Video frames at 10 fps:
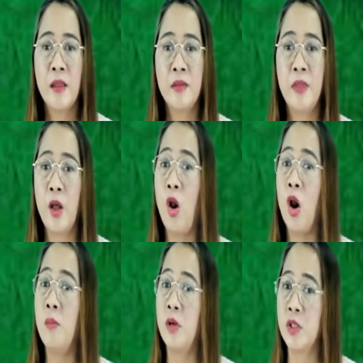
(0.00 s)
They
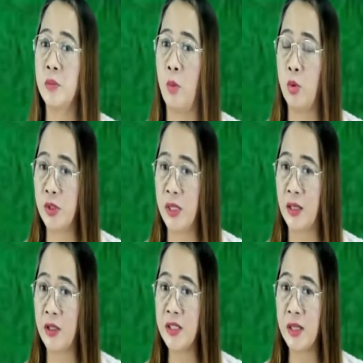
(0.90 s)
almost mostly
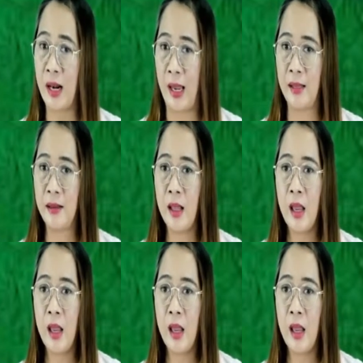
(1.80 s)
crystalline